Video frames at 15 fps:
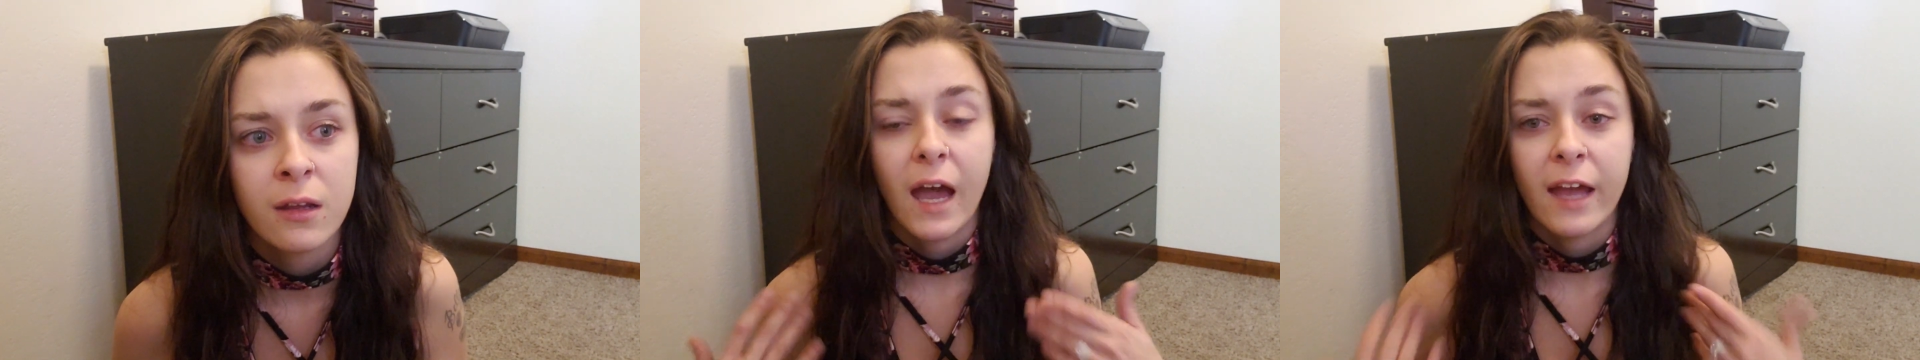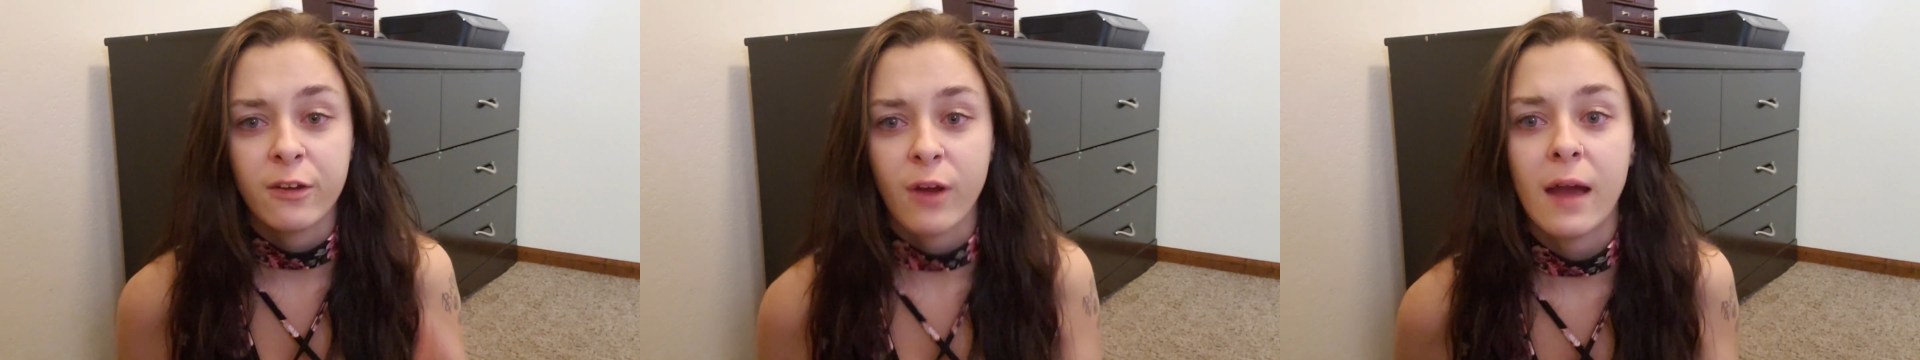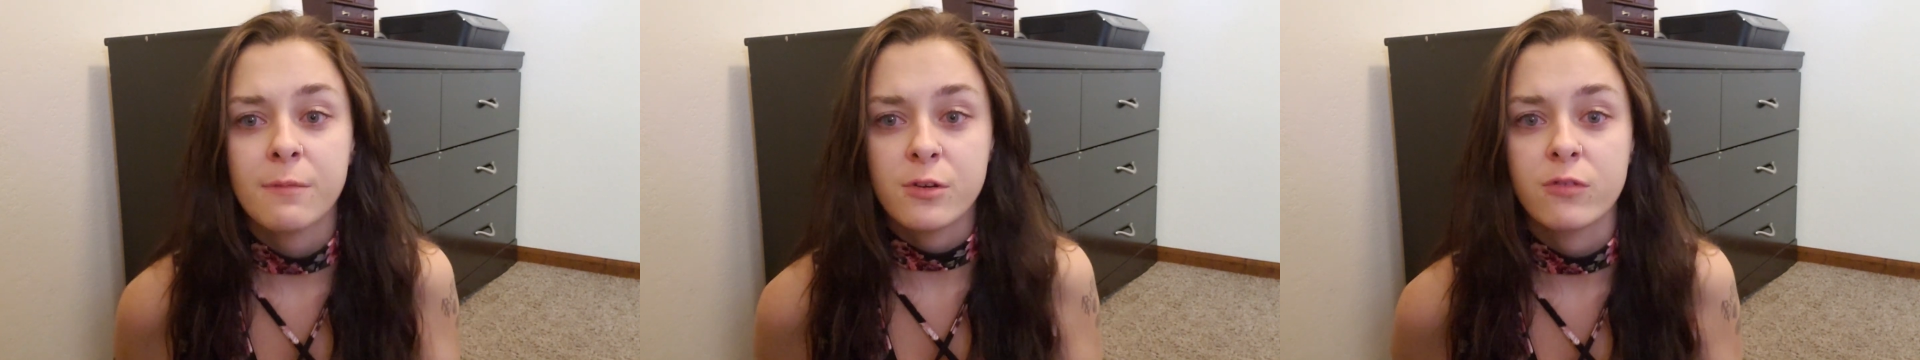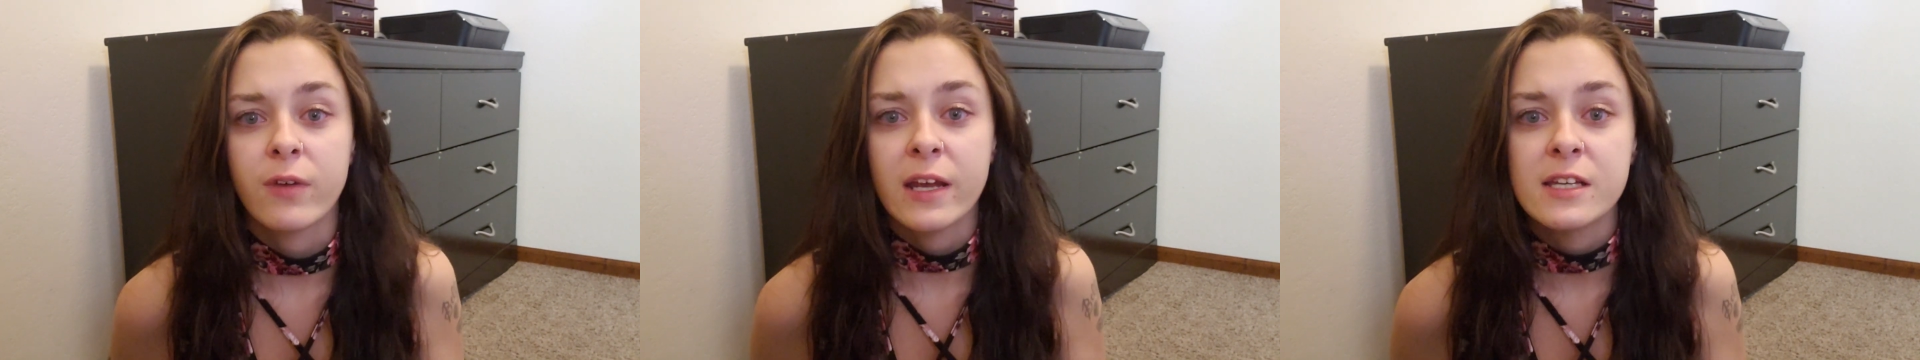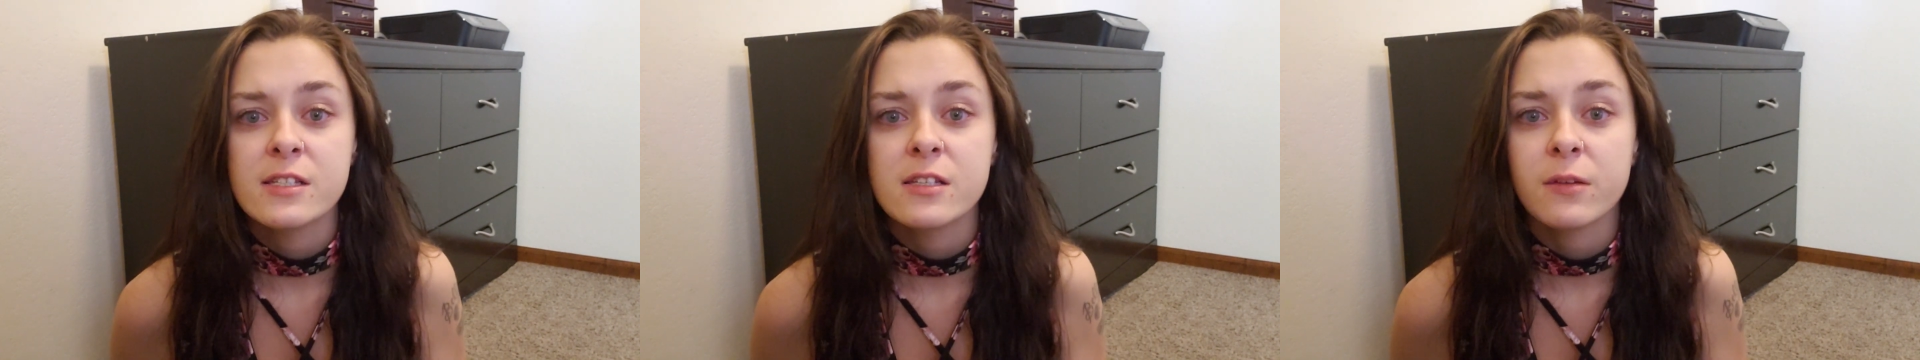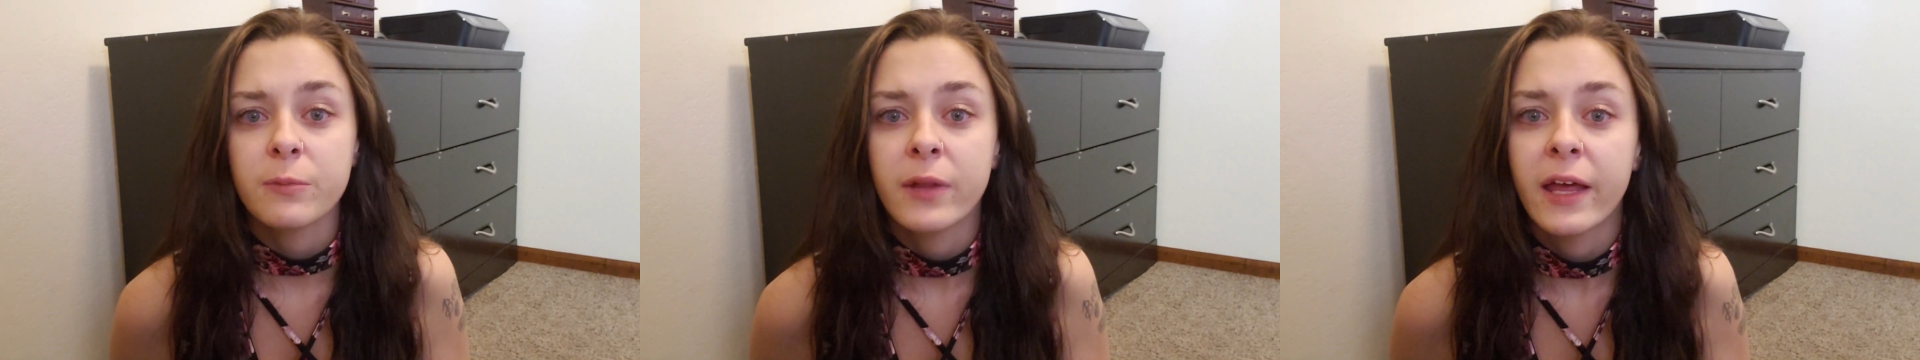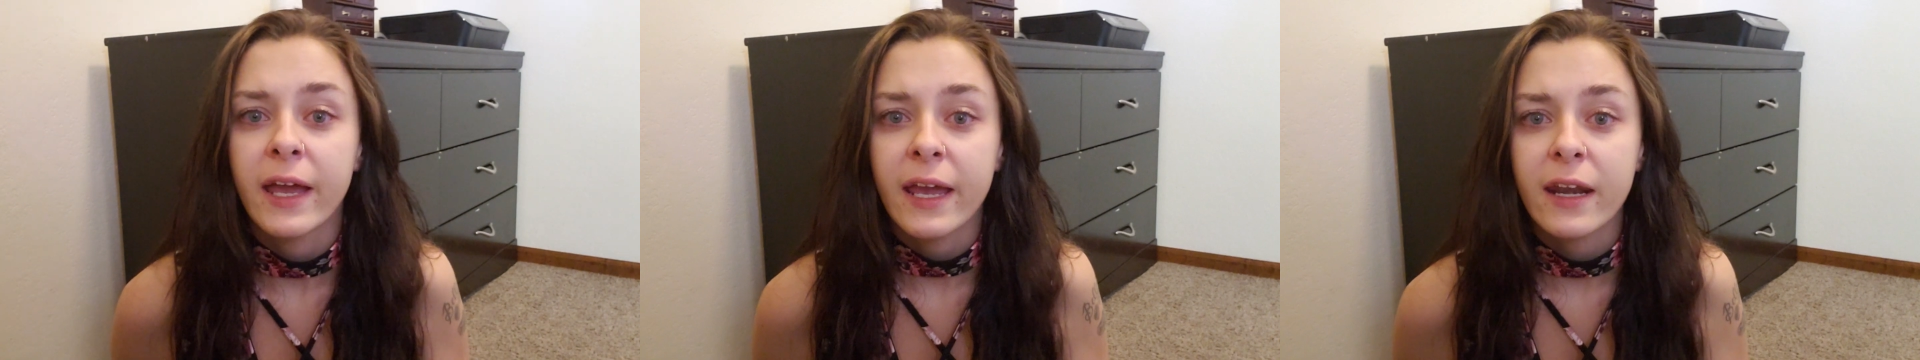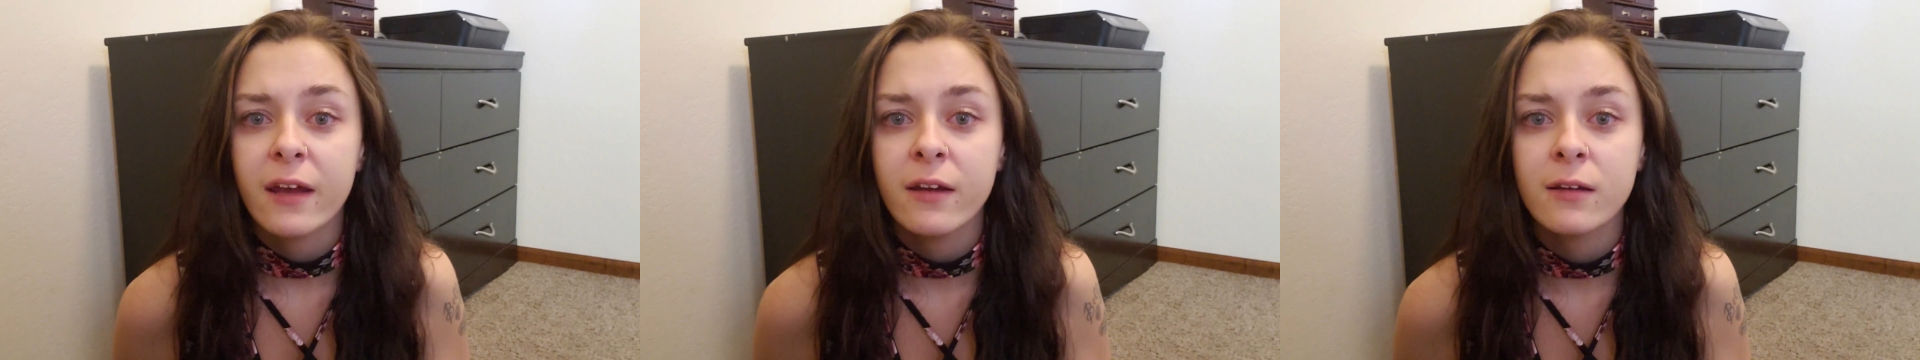I grabbed a razor
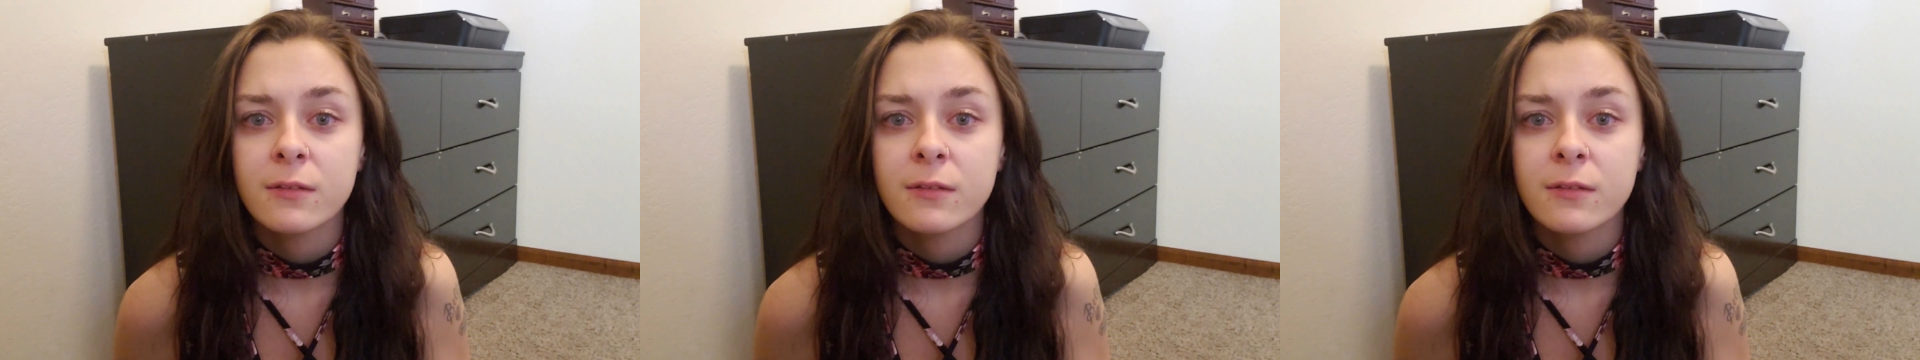blade,